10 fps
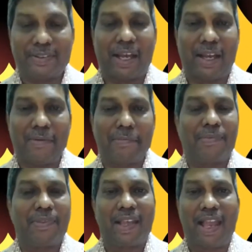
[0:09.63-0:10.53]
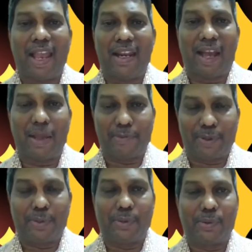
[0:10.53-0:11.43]
time, and I
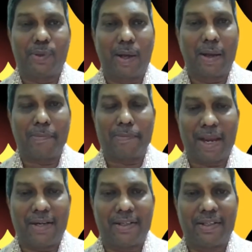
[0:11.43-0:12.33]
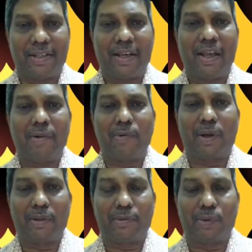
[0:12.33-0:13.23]
wish you a merry and
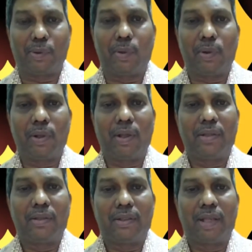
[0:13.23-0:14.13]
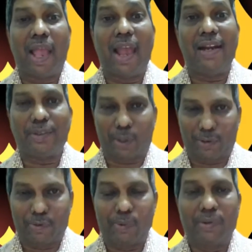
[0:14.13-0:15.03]
wonderful and a
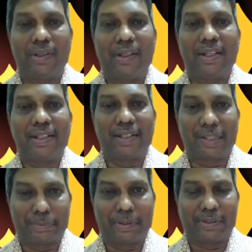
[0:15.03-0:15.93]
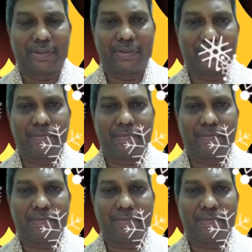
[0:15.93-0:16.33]
joyful Christmas.